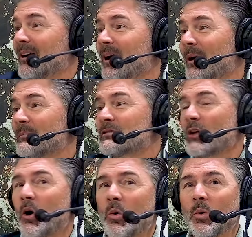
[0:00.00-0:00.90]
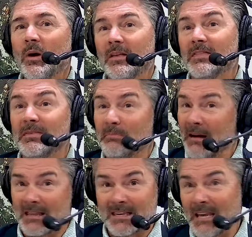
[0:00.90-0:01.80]
But
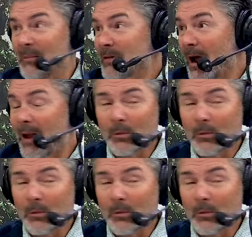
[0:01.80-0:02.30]
at the same time,